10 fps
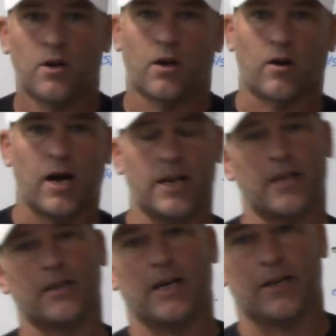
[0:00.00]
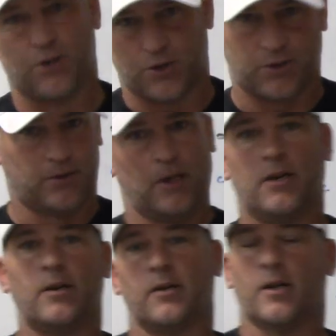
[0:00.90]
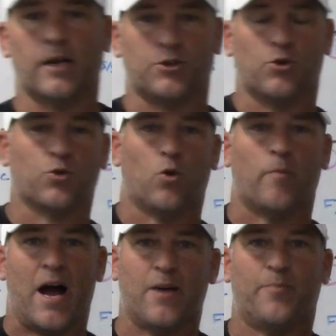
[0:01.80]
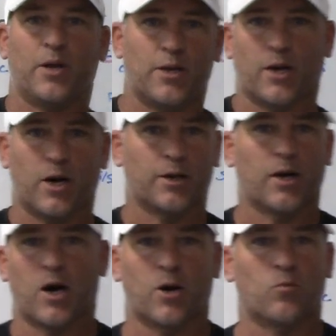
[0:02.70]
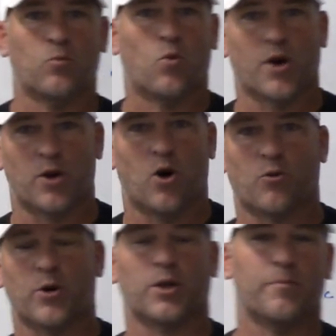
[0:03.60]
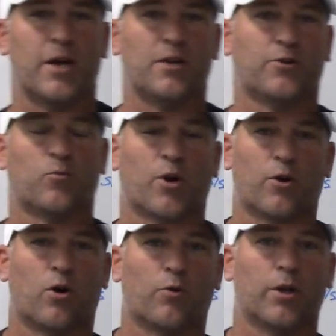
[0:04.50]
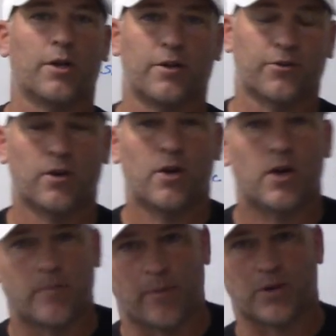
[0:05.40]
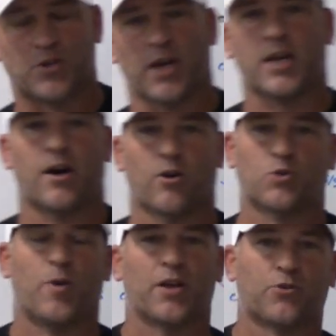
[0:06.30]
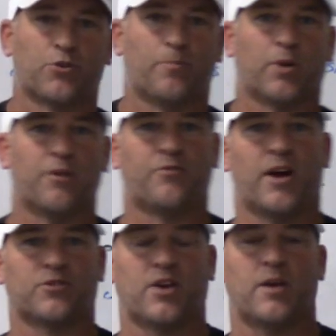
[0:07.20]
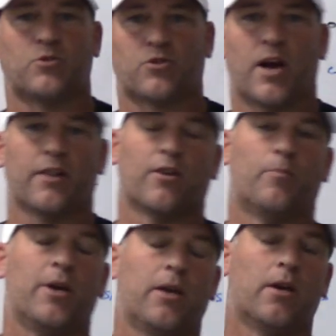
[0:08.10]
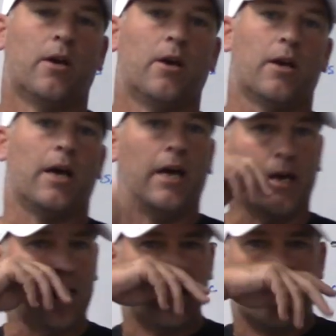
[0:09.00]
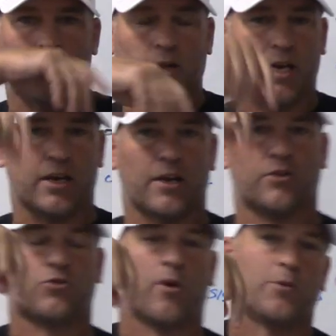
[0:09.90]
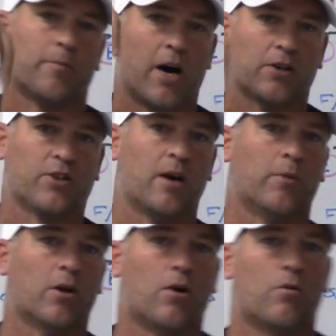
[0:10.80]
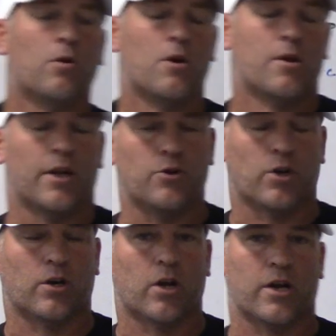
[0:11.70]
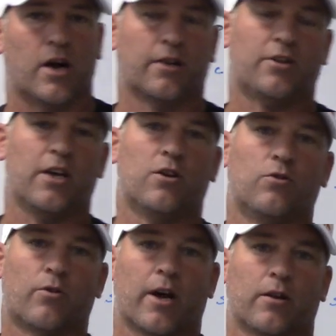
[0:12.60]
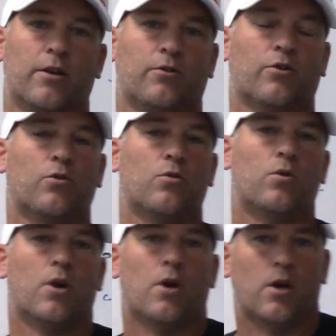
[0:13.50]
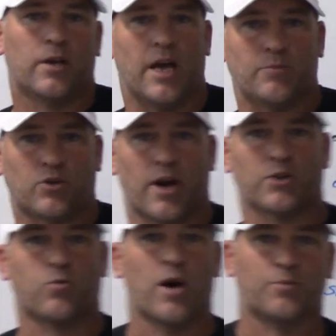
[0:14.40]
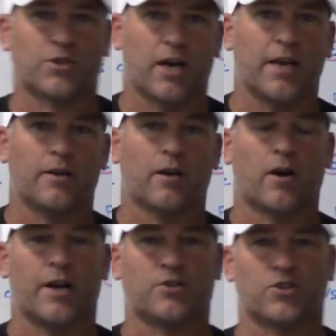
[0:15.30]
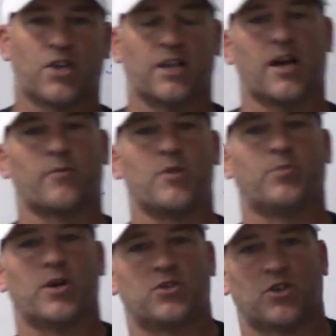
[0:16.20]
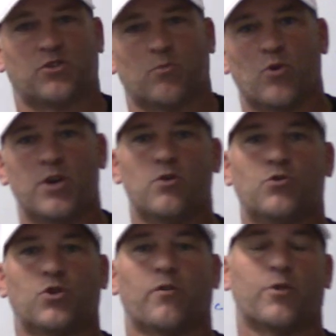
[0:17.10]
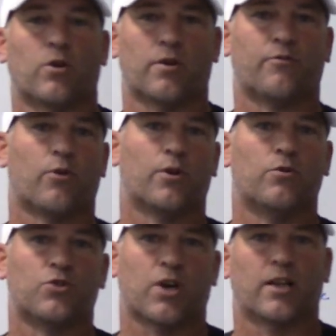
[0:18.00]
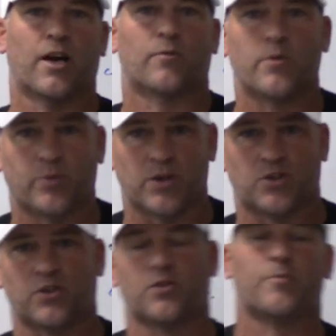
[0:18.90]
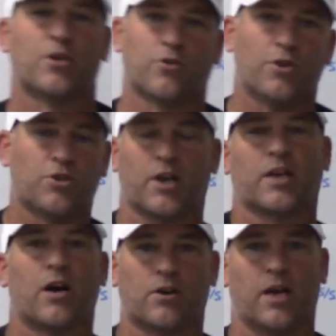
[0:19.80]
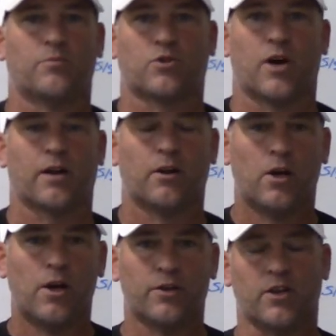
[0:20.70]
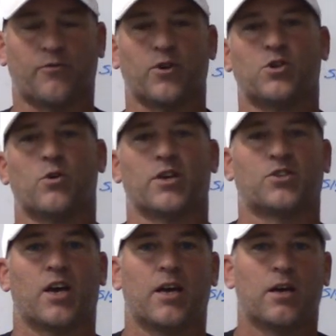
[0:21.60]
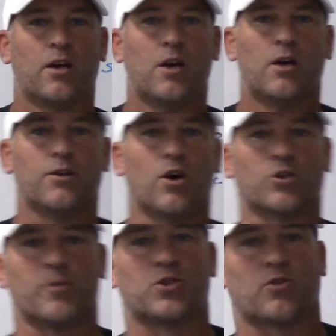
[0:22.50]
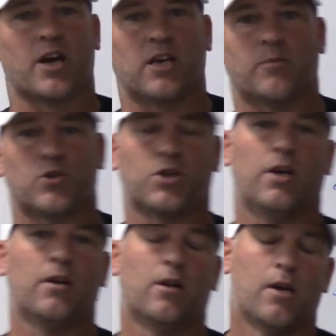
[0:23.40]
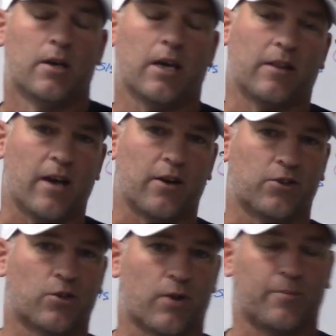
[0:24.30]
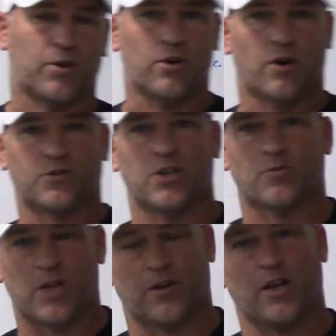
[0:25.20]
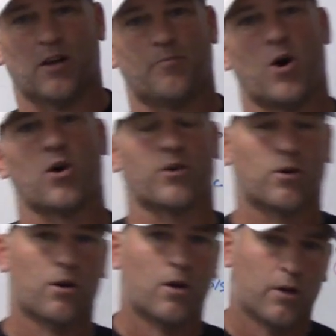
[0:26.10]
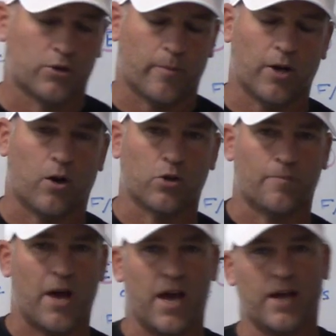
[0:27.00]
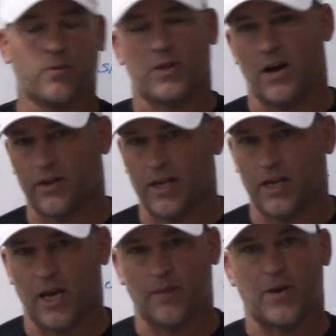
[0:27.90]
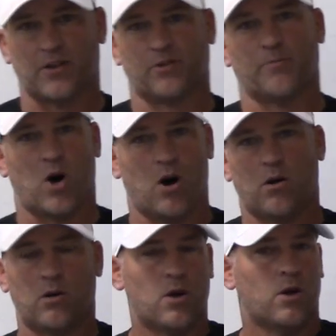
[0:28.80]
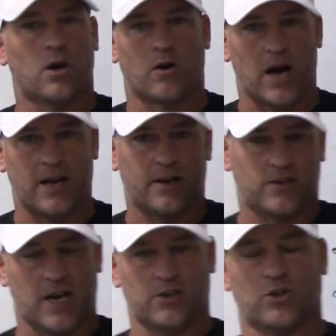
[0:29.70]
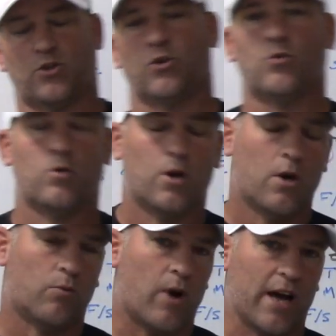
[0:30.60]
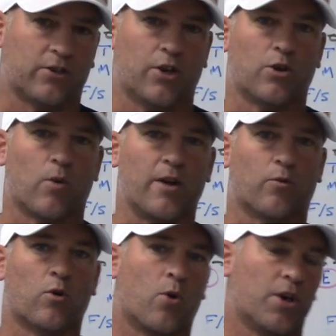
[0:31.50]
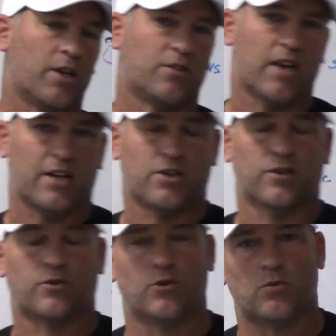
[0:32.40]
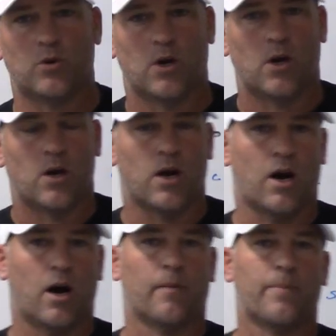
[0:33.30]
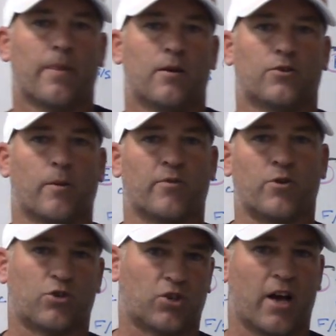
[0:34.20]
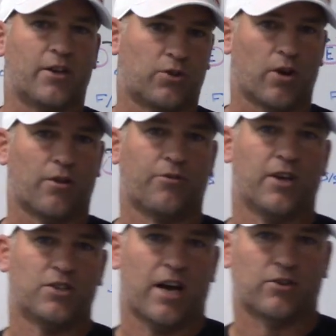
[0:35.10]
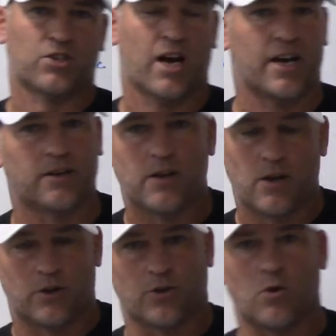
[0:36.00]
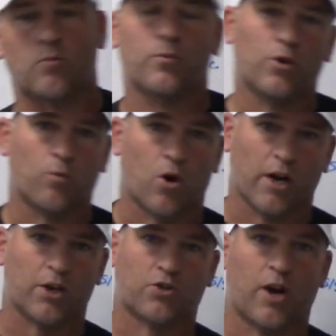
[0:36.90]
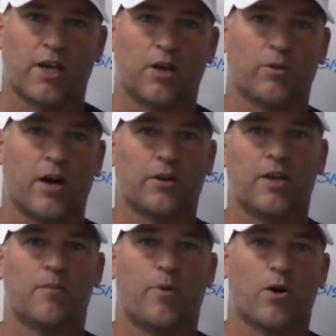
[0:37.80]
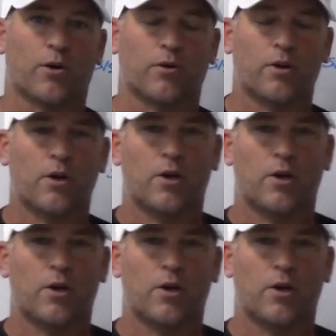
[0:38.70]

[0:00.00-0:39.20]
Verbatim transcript: All right, and, and just, as usual, my opinion on, on what it all really means and what it all really is. Remember to check out our sponsors at Game GameStrat. There'll be a link in the description box down below that you can click on to take you directly to GameStrat's website. All right, it's a sideline replay system we use, so if you're looking for a new sideline replay system, make sure you check out GameStrat. Difference USA, the ultimate striking machine. Get thousands of reps in the offseason without needing a partner, somebody to hold a bag, without needing a medicine ball. All right, it attaches to racks in your weight room, or you can attach it to uh, some of your sleds or other things outside, so you can work on striking without needing a partner.